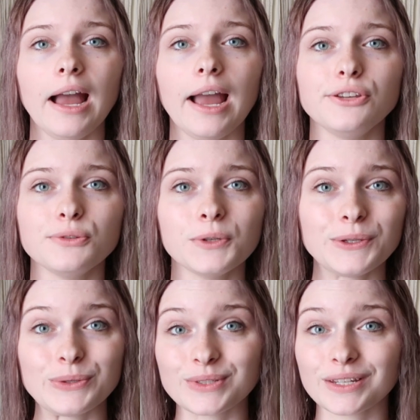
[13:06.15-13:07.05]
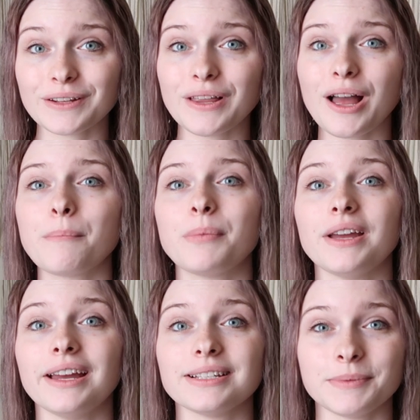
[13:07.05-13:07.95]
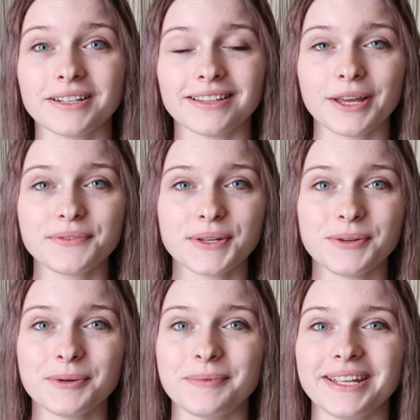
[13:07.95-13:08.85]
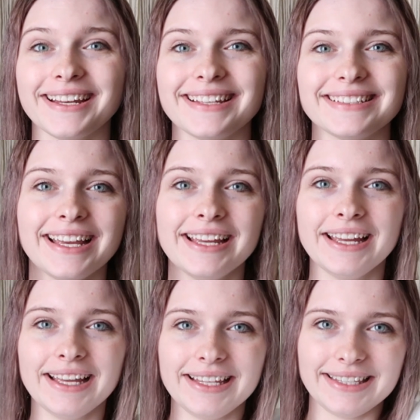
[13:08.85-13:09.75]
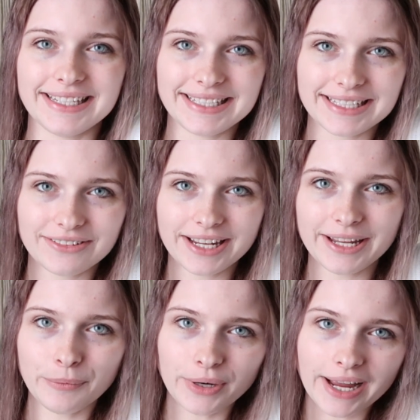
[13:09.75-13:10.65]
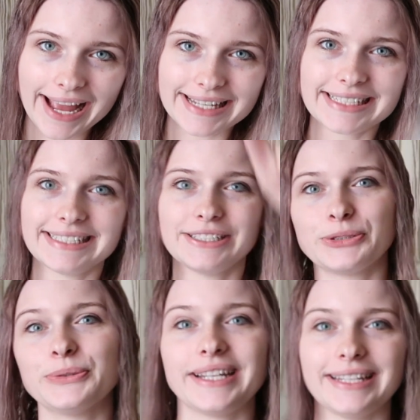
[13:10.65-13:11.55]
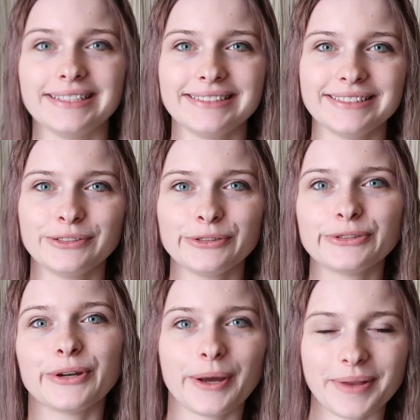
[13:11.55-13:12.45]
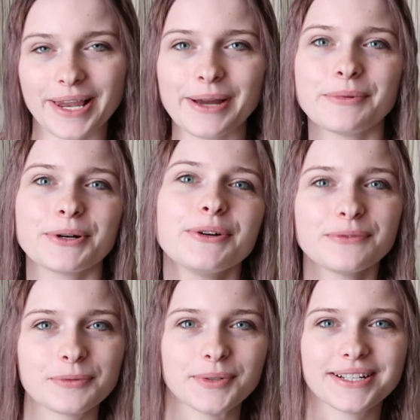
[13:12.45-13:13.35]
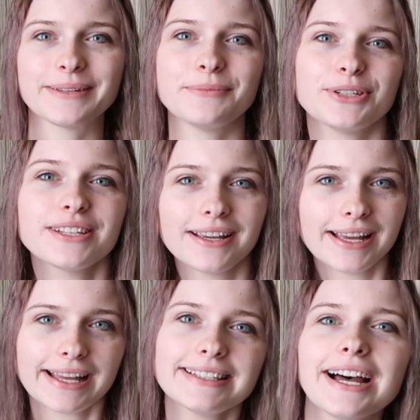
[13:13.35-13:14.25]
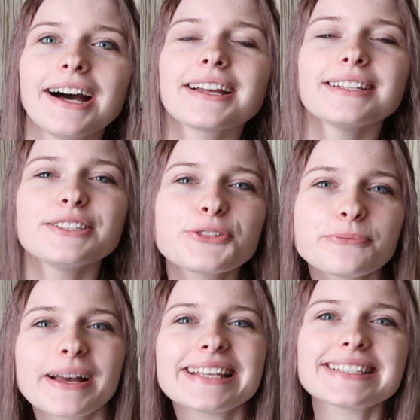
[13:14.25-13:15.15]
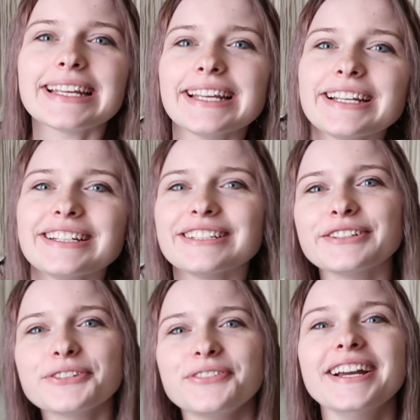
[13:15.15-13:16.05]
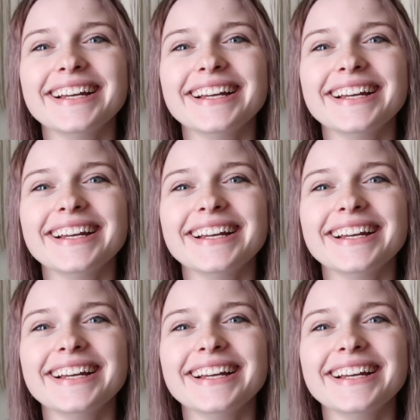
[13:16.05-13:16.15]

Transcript: I do not use it a lot, but it has been a lifesaver because this little camera has a little screen. So I'm a lot more comfortable because I'm just talking to myself.